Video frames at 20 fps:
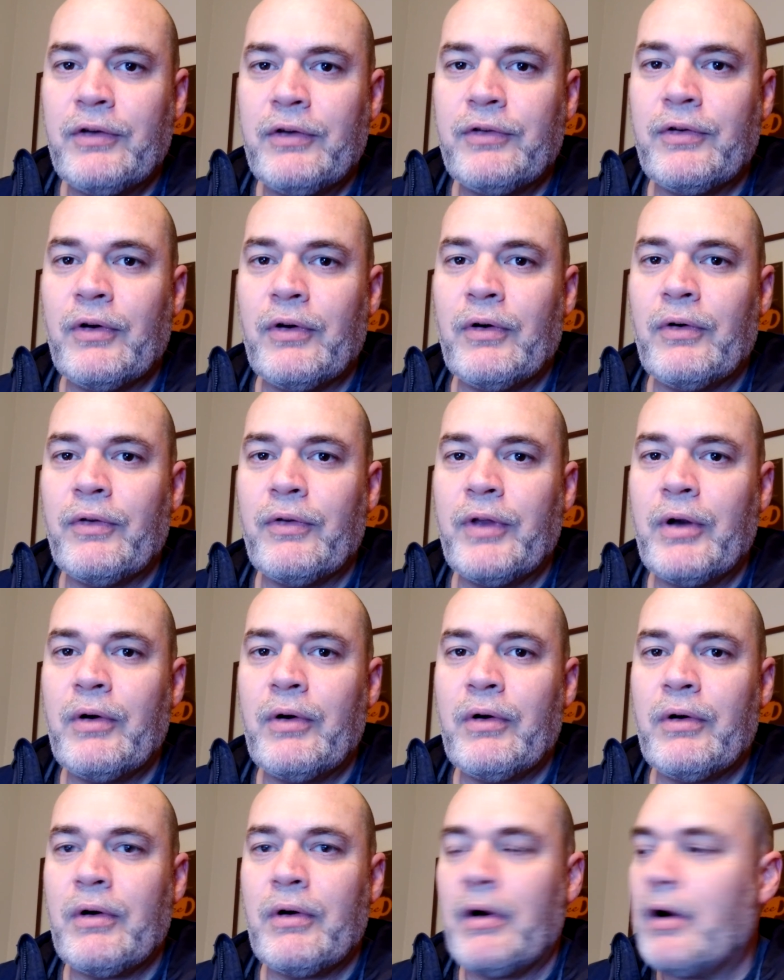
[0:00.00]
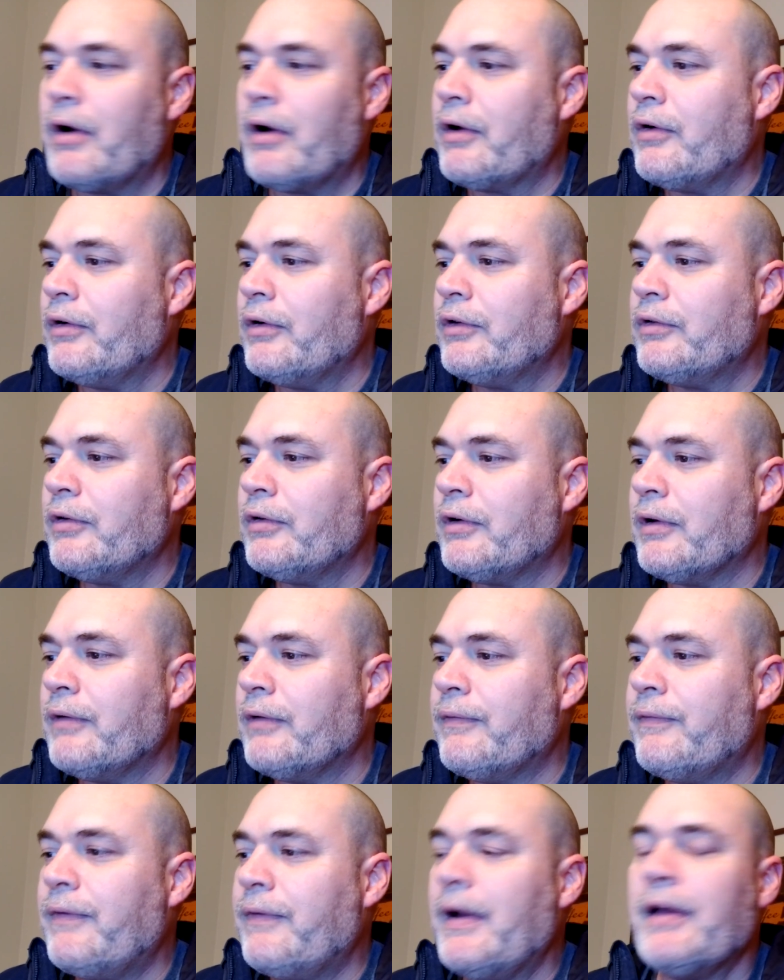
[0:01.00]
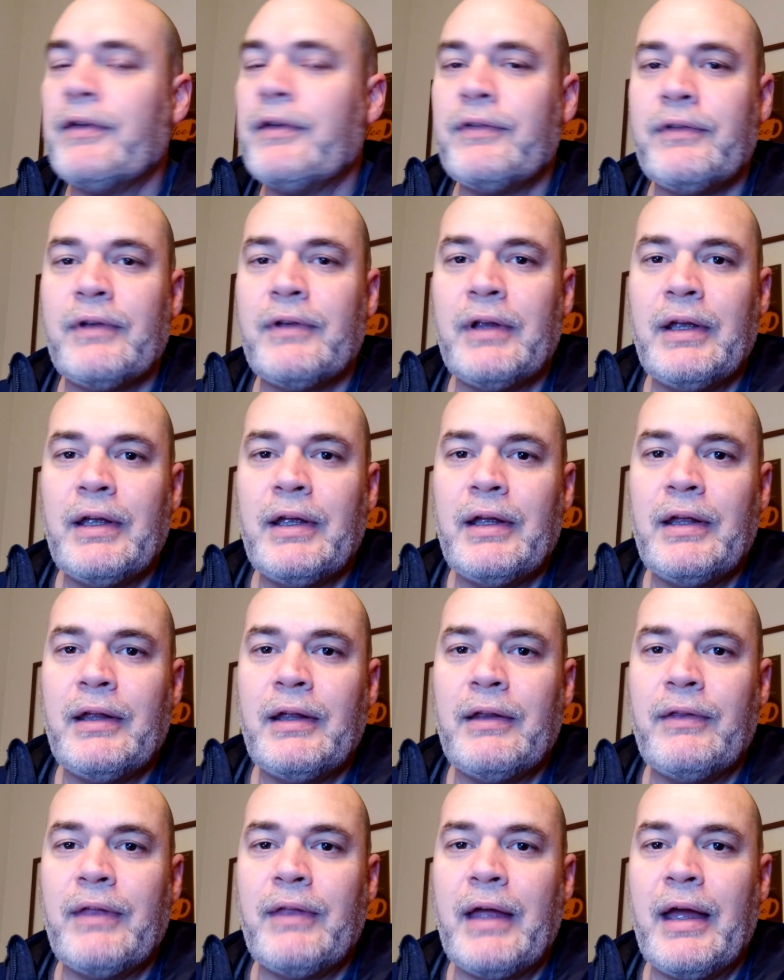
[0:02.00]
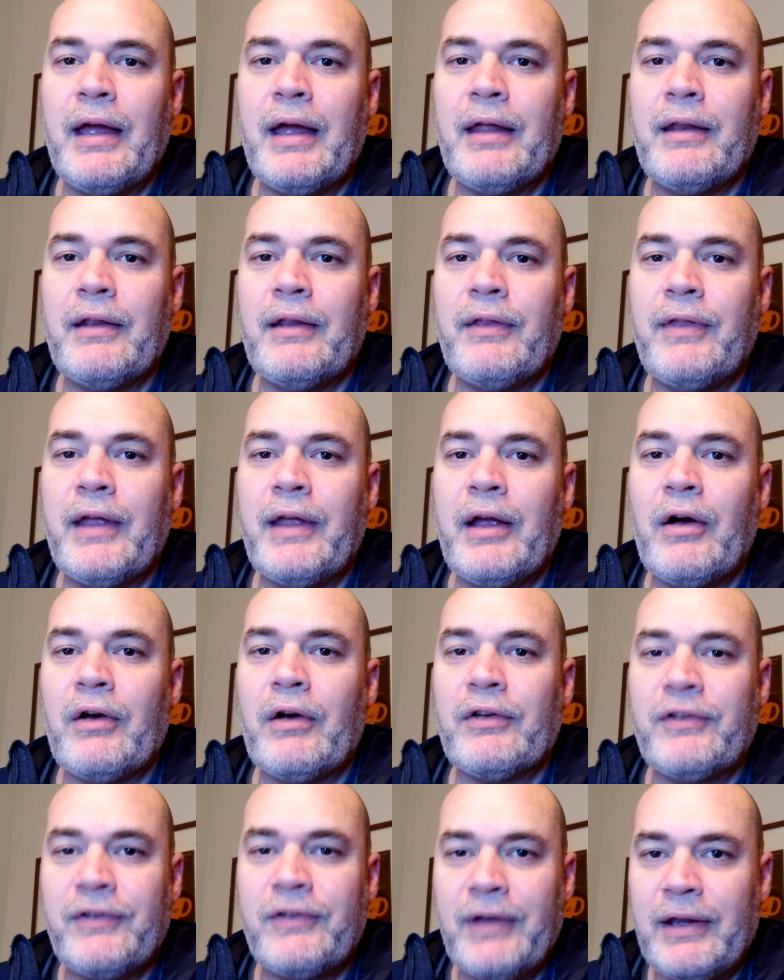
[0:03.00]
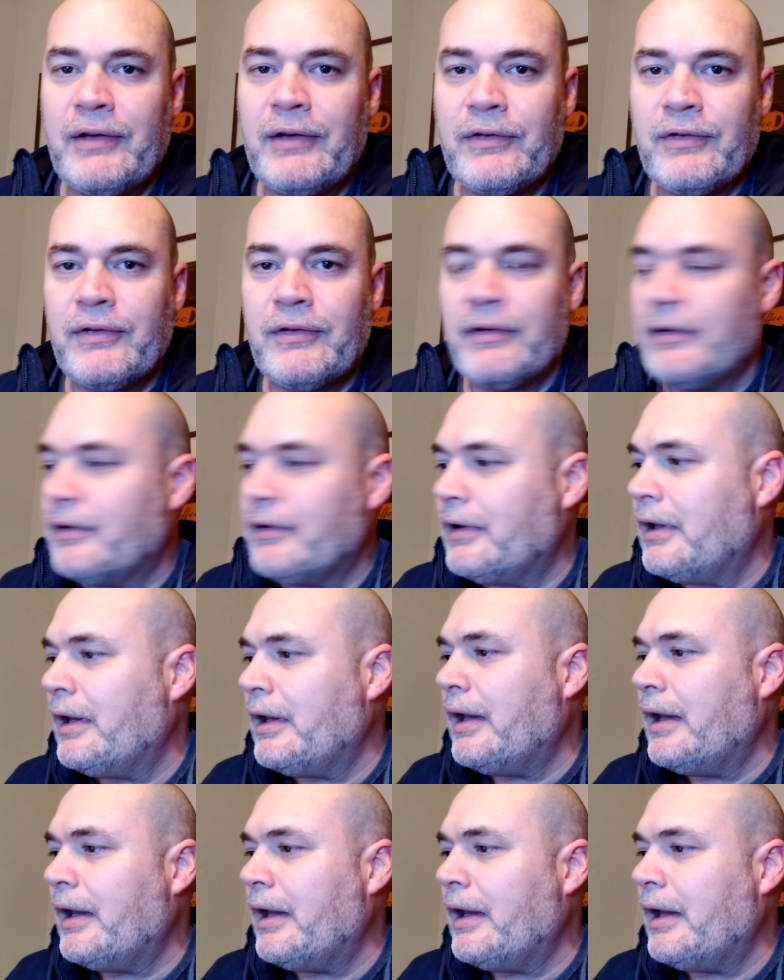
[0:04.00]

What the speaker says: So they are going to confess that they are saints,